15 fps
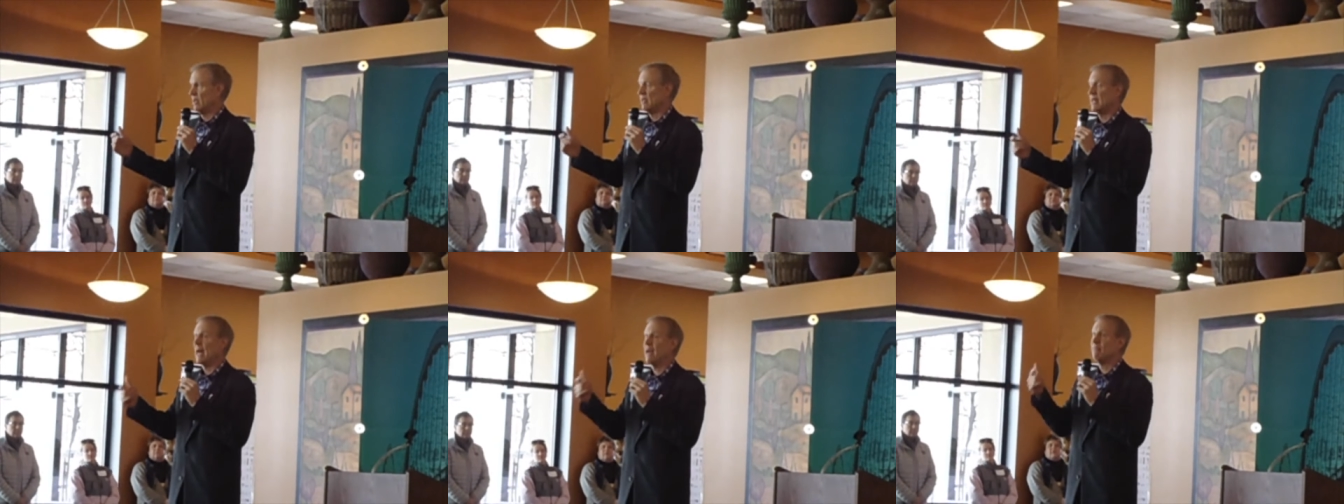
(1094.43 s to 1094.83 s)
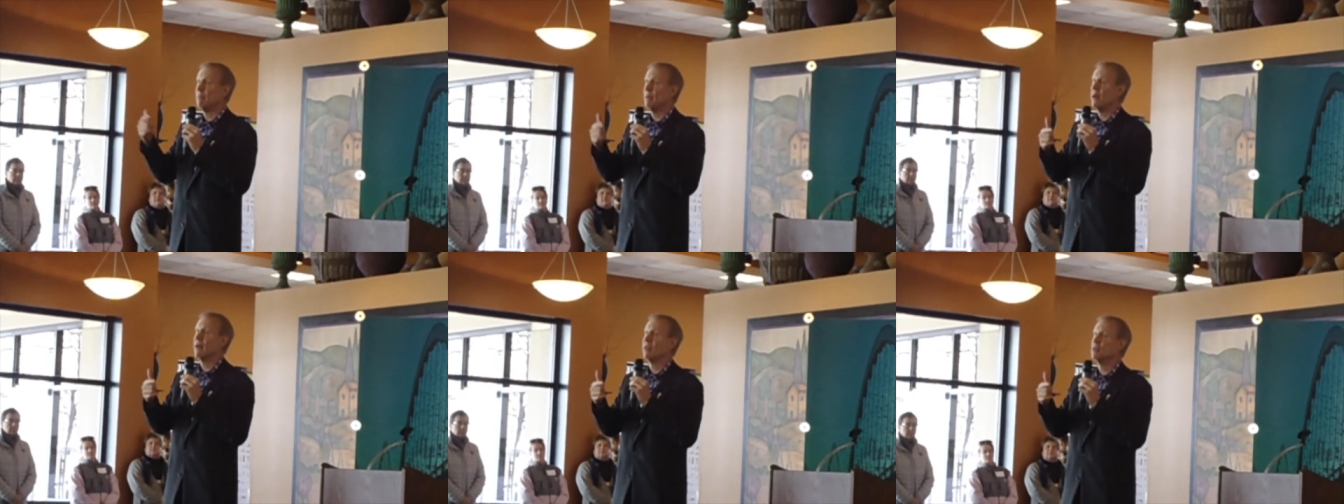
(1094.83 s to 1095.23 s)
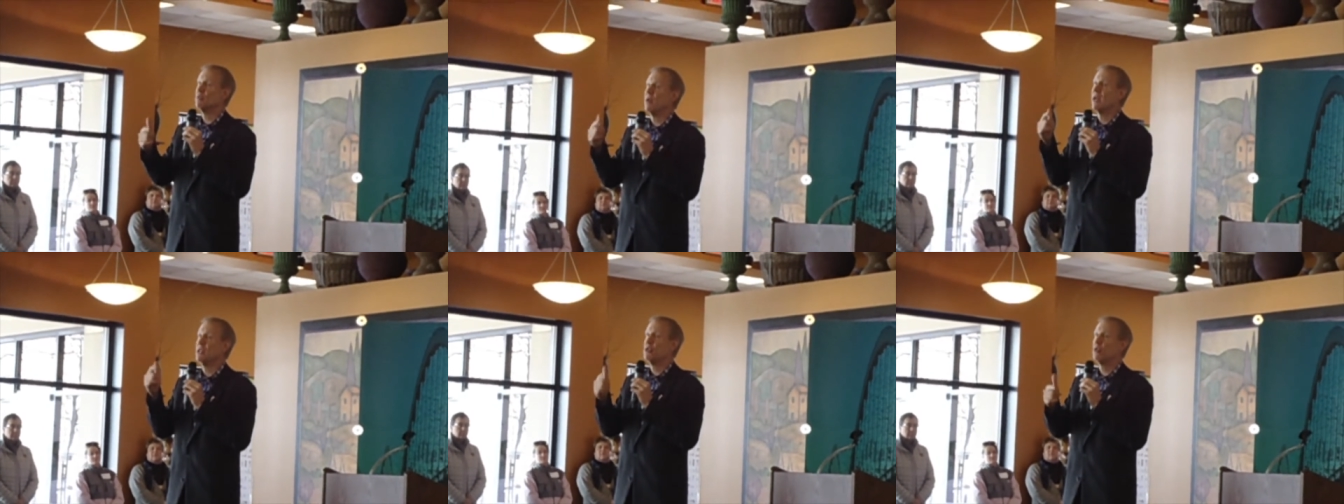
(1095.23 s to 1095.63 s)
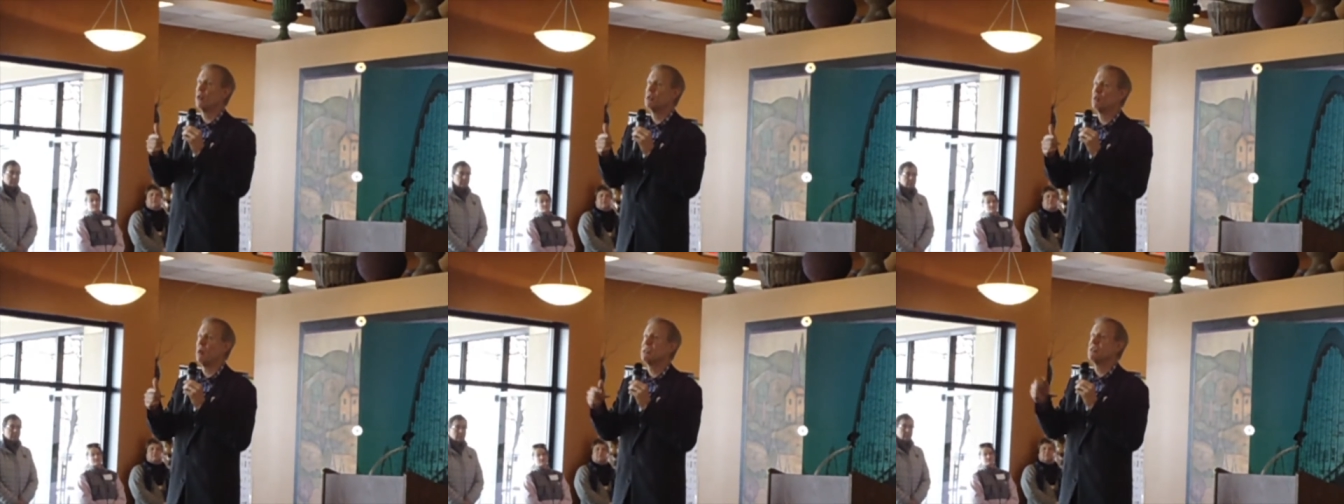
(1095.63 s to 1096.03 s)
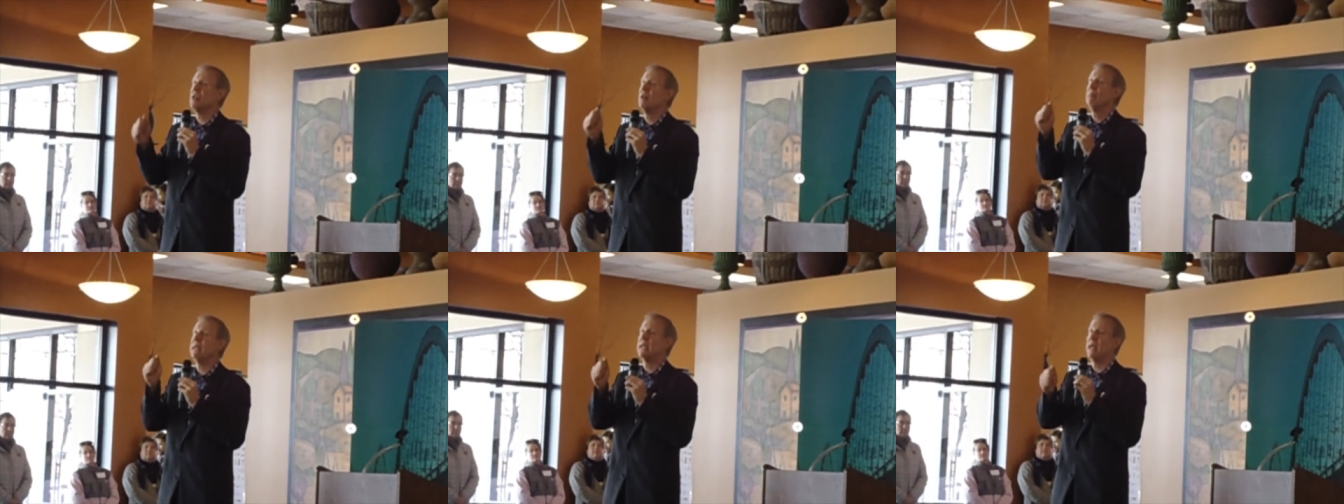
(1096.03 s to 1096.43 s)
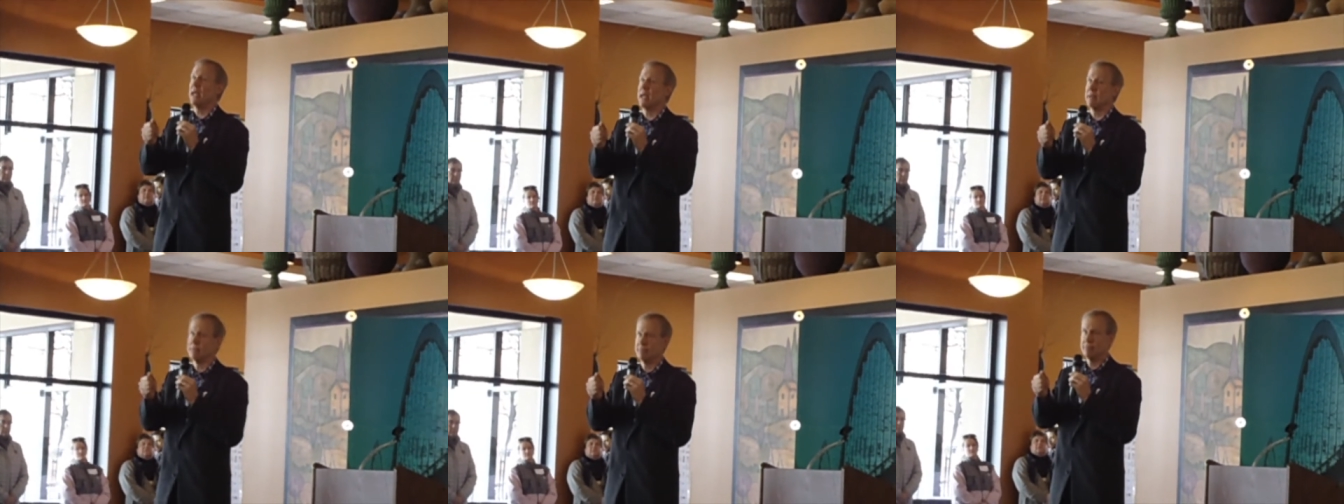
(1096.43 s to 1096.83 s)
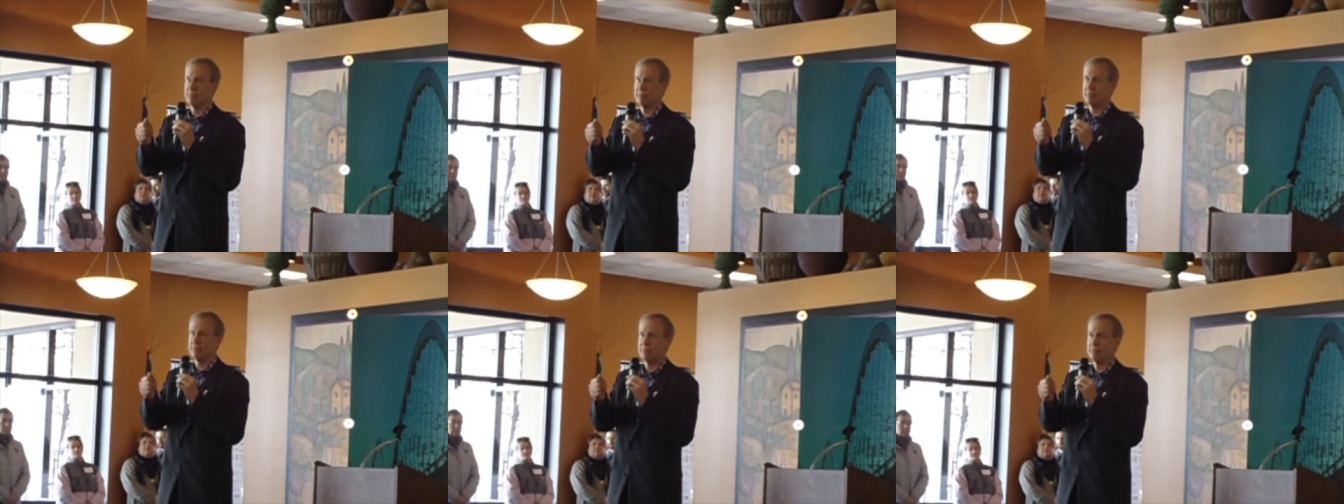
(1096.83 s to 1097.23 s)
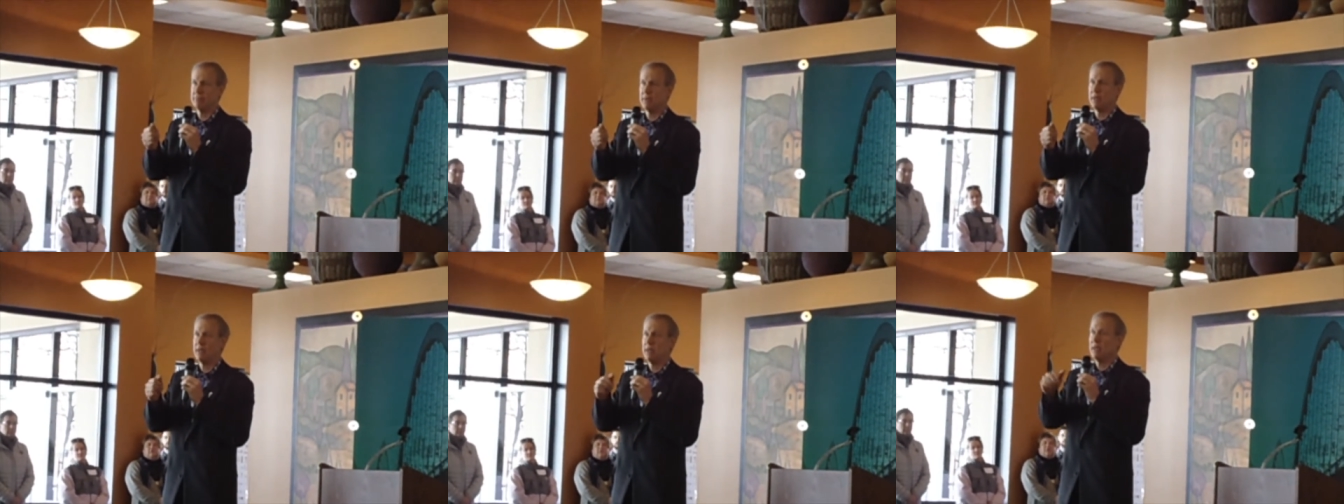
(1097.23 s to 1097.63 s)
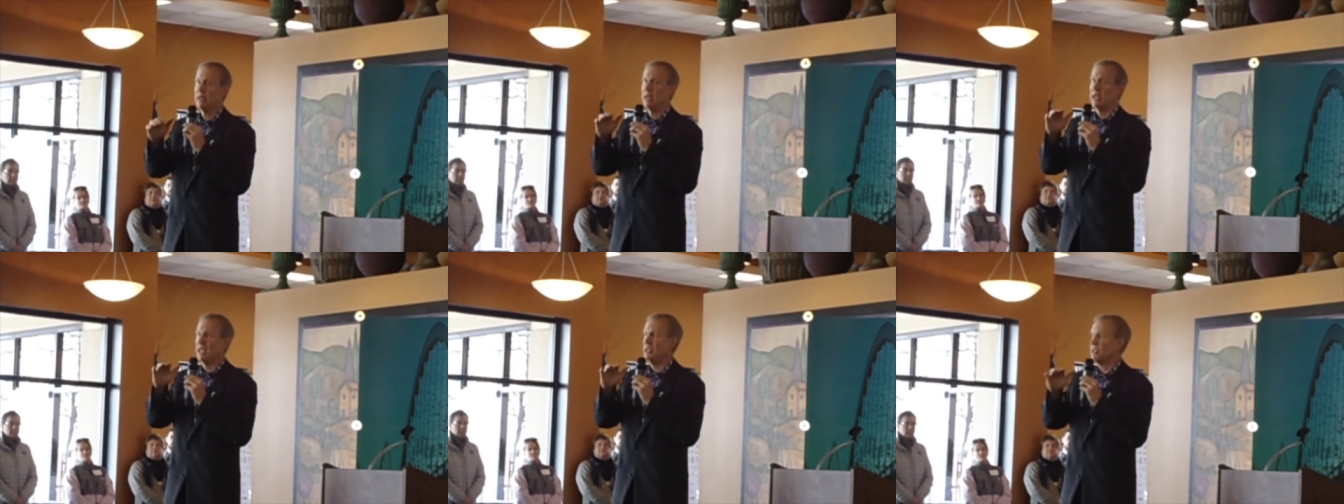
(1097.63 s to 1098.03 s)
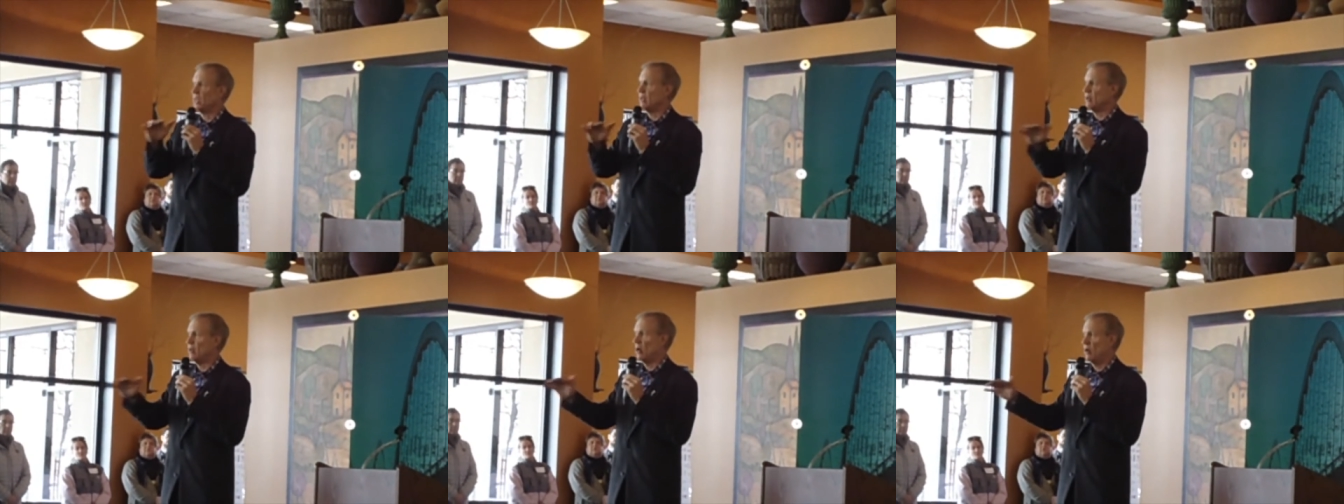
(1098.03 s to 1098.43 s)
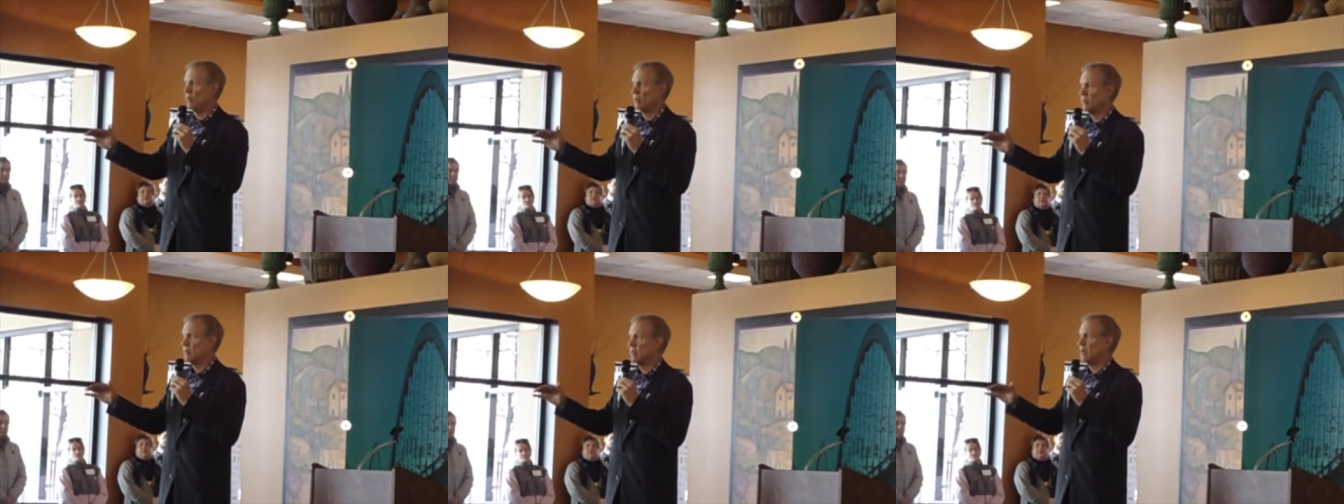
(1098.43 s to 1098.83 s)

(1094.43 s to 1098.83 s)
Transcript: A lot of Americans wanted George Washington to be king. He said, no.